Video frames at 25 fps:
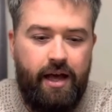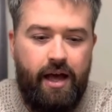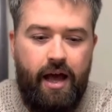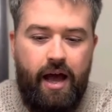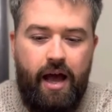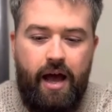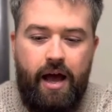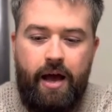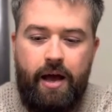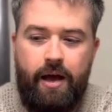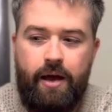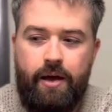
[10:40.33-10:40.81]

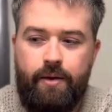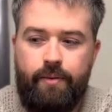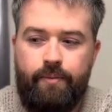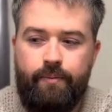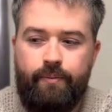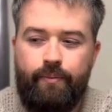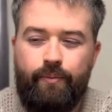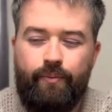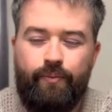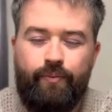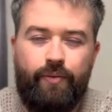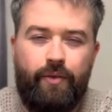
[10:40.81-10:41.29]

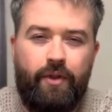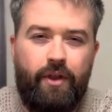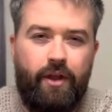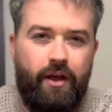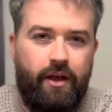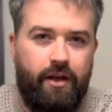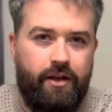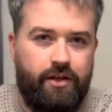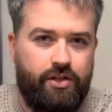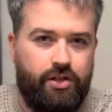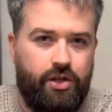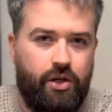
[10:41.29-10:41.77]

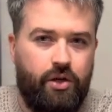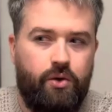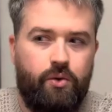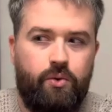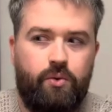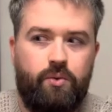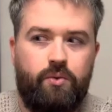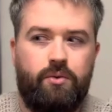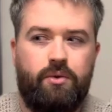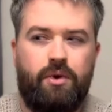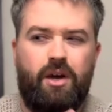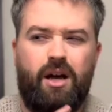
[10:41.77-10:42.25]
So
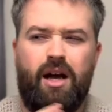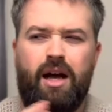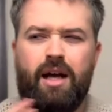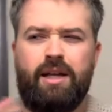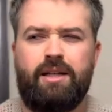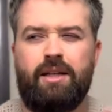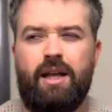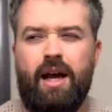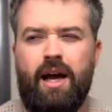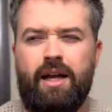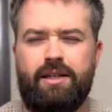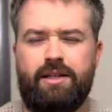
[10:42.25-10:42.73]

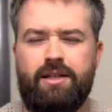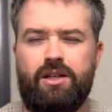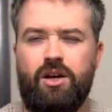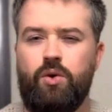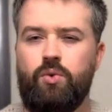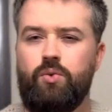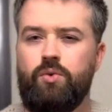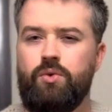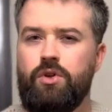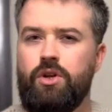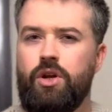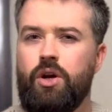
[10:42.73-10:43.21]
I
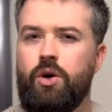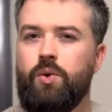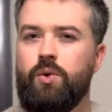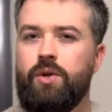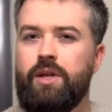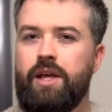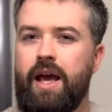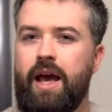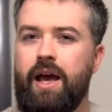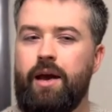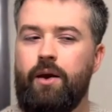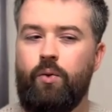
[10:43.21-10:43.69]
don't know
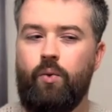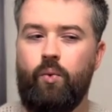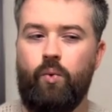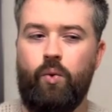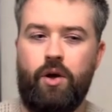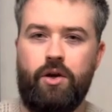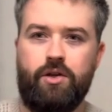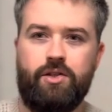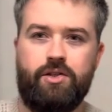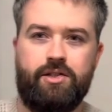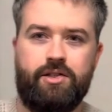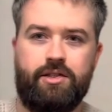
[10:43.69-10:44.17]
yet
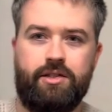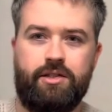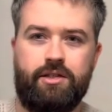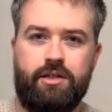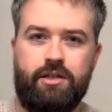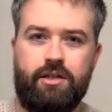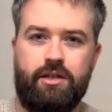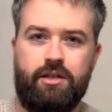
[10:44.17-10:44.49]
what's